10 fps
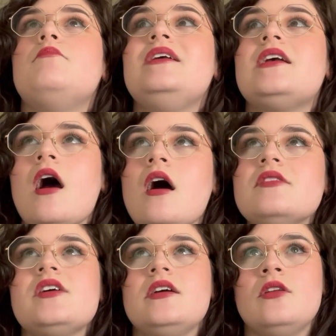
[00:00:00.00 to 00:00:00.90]

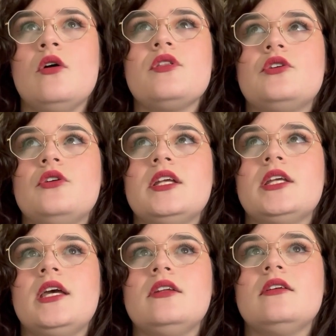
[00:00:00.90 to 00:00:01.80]
because I know that Crooked
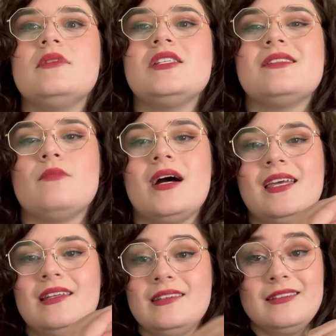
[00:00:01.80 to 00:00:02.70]
Kingdom is my